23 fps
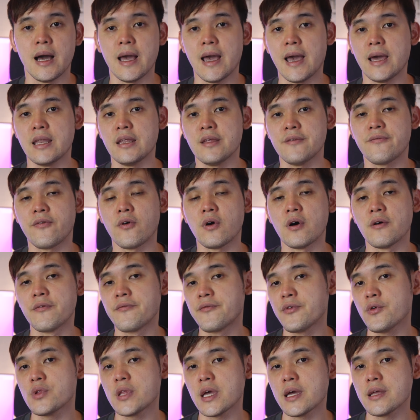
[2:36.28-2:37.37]
I had it for a
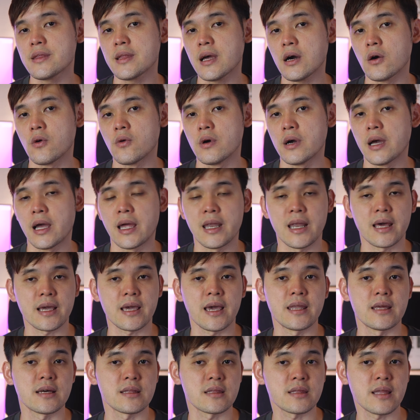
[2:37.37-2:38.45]
few days now, and I
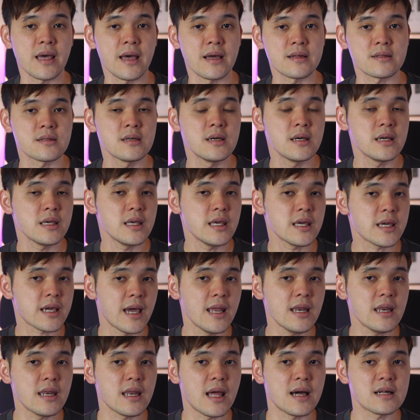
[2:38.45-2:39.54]
can attest it
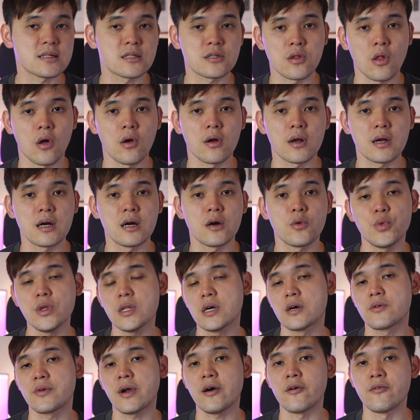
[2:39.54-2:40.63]
can last longer with
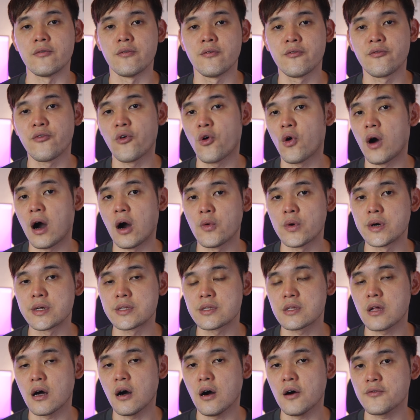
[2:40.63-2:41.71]
around 4
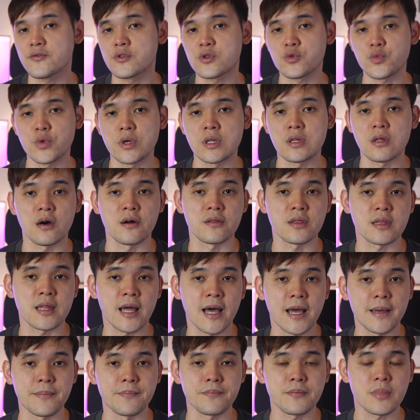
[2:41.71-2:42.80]
hours of screen on
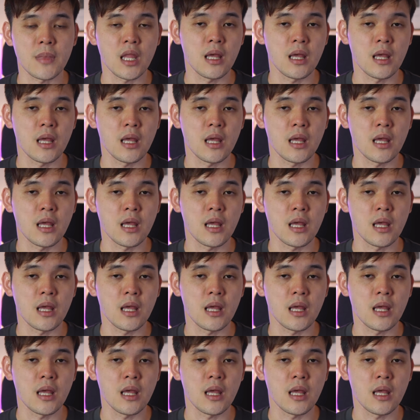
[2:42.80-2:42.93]
time.